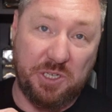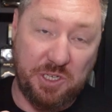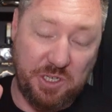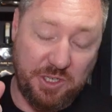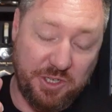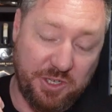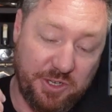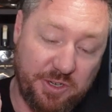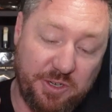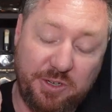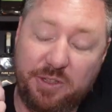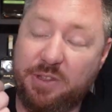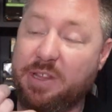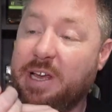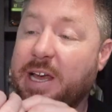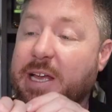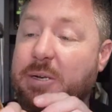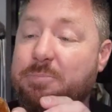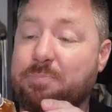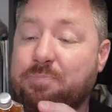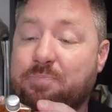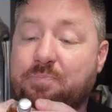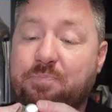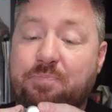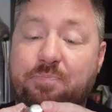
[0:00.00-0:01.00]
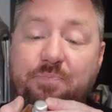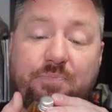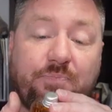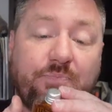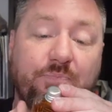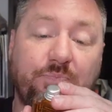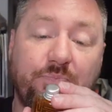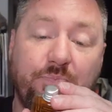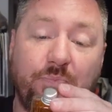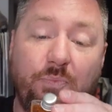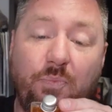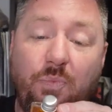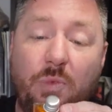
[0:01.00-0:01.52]
to you, then
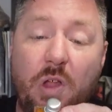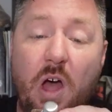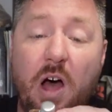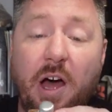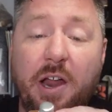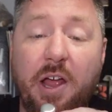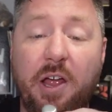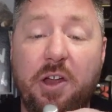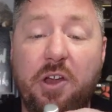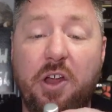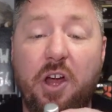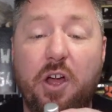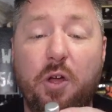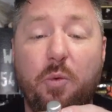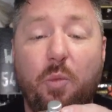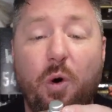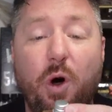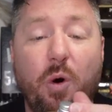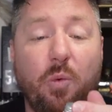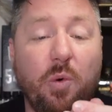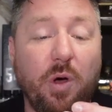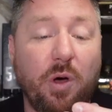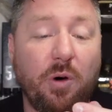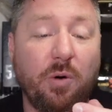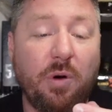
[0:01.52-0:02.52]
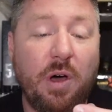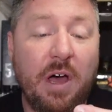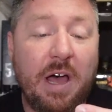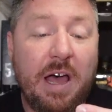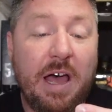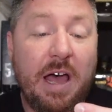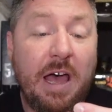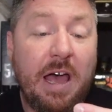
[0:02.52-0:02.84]
I don't know what will.